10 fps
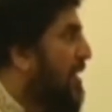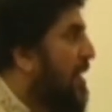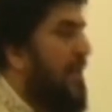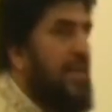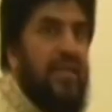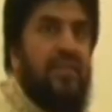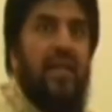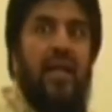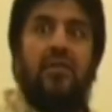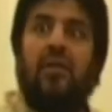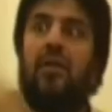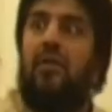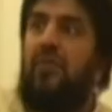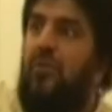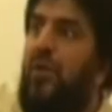And then he said,
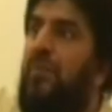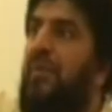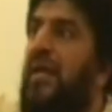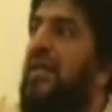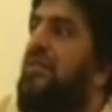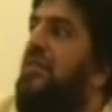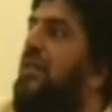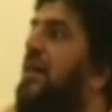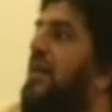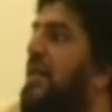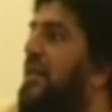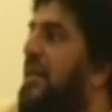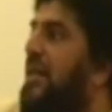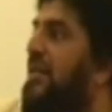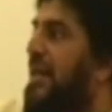we will make it here in
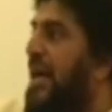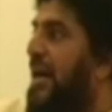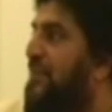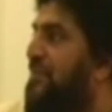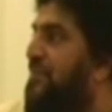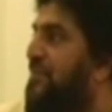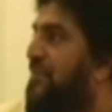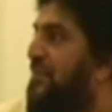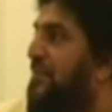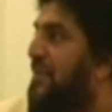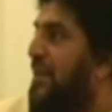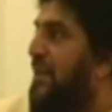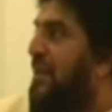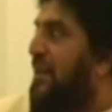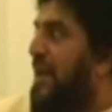India.
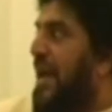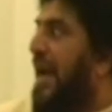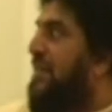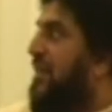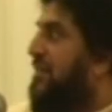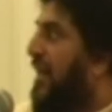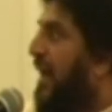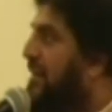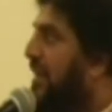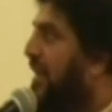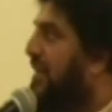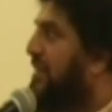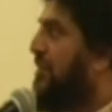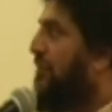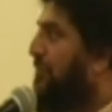And the 10
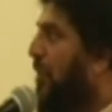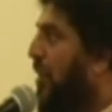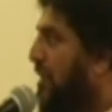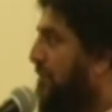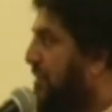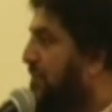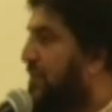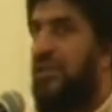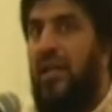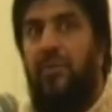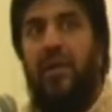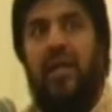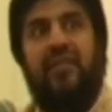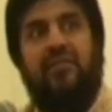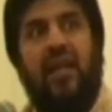days of Muharram we will celebrate
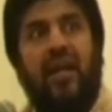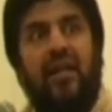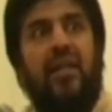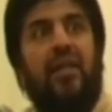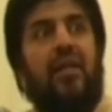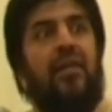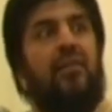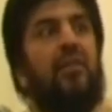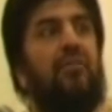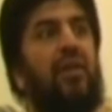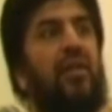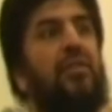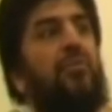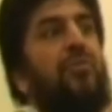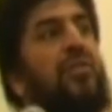exactly the way
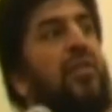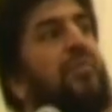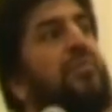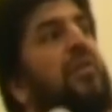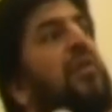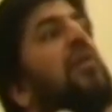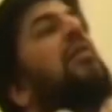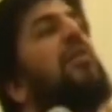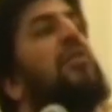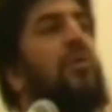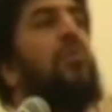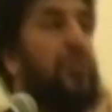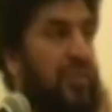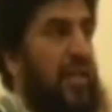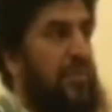the Muslims,
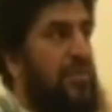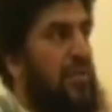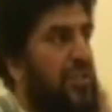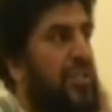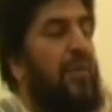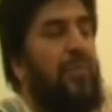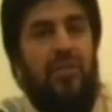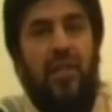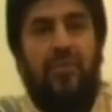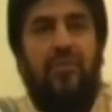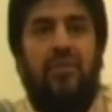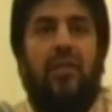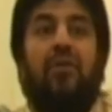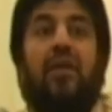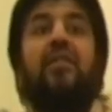Shia Muslims,
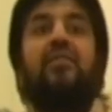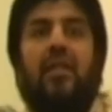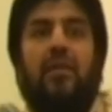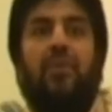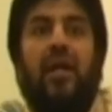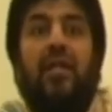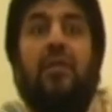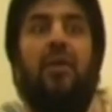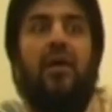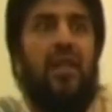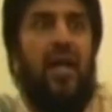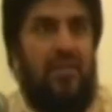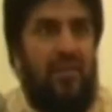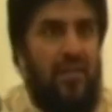the way they celebrate in Baghdad.